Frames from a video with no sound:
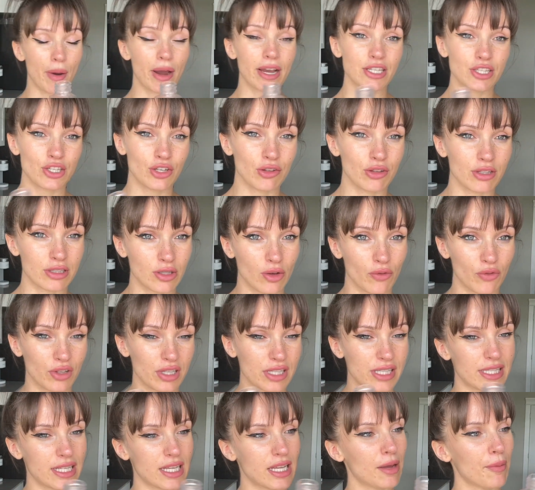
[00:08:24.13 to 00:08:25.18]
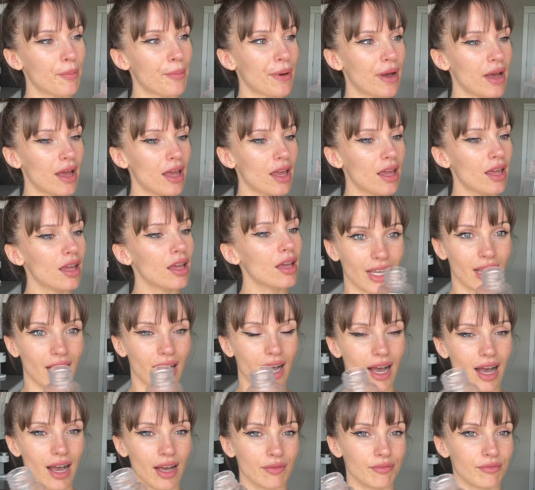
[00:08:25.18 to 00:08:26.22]
should do this over the sink, but
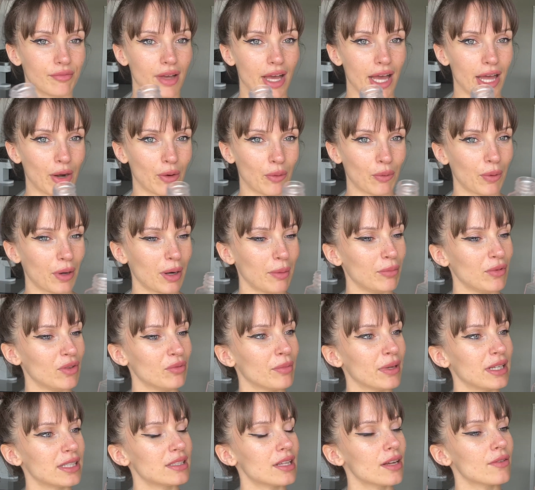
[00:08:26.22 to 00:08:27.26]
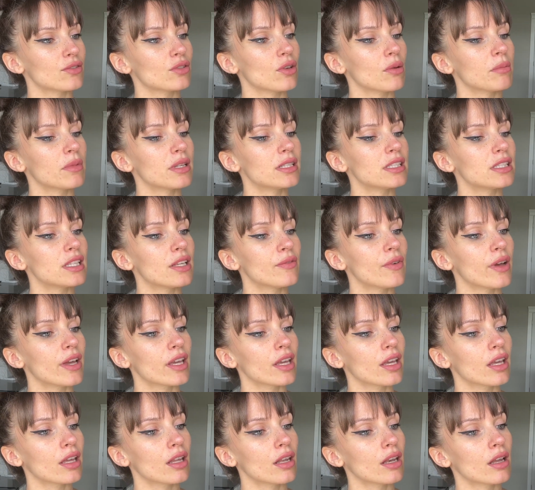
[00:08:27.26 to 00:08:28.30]
I don't want to move my stuff, so I'm gonna see if I
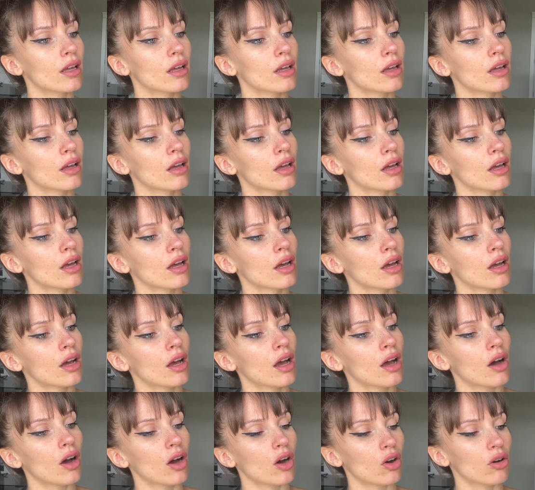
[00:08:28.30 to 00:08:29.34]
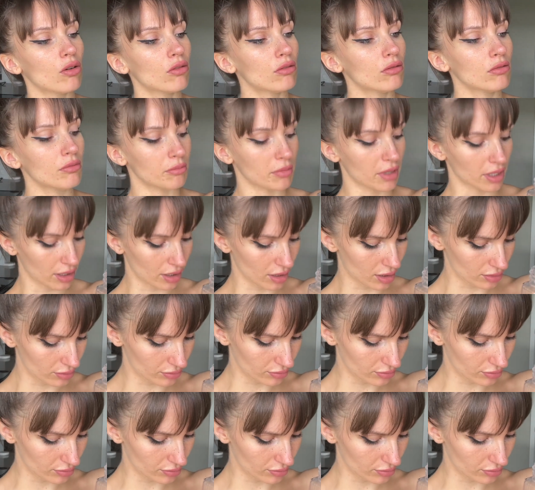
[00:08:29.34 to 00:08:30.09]
can. Oh my god.